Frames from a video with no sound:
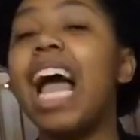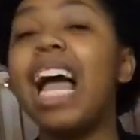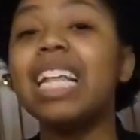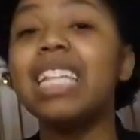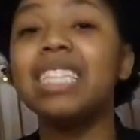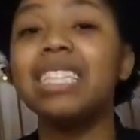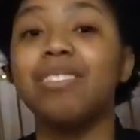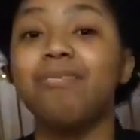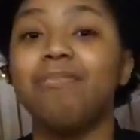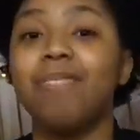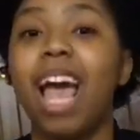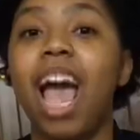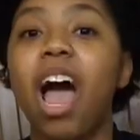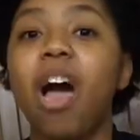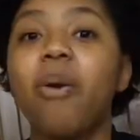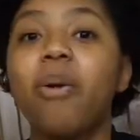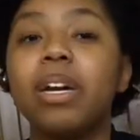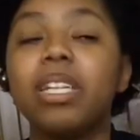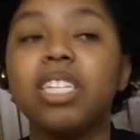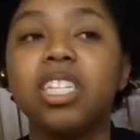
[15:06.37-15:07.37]
that's
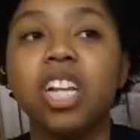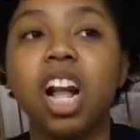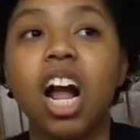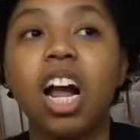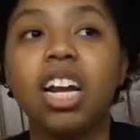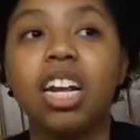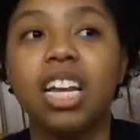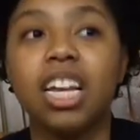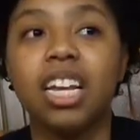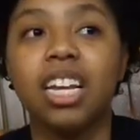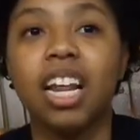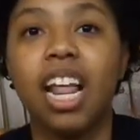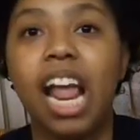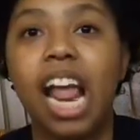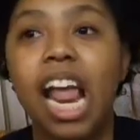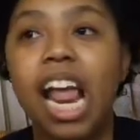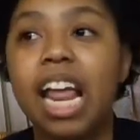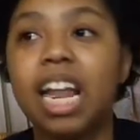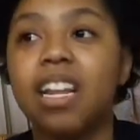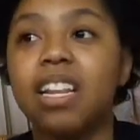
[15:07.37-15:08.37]
how I
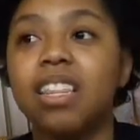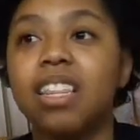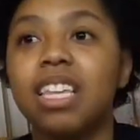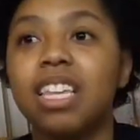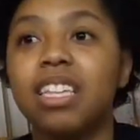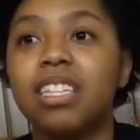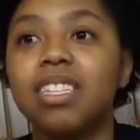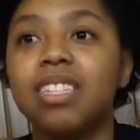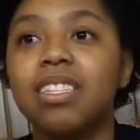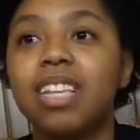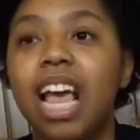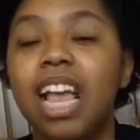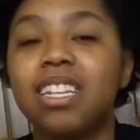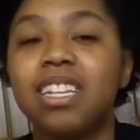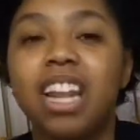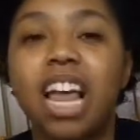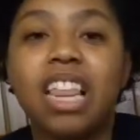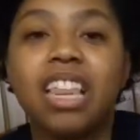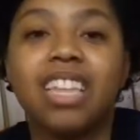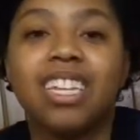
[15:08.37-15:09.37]
started. And this
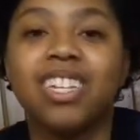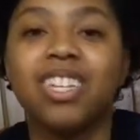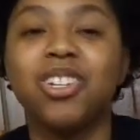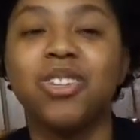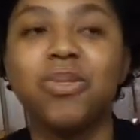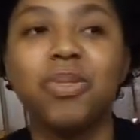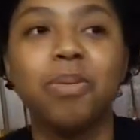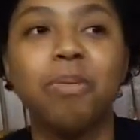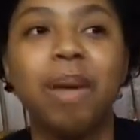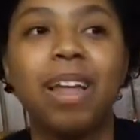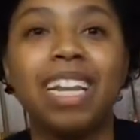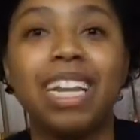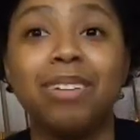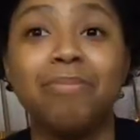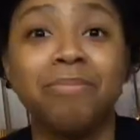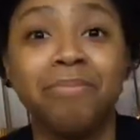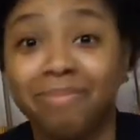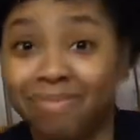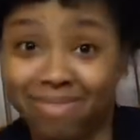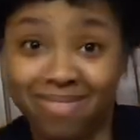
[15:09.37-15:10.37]
has nothing to do with
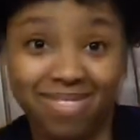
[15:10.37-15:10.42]
money.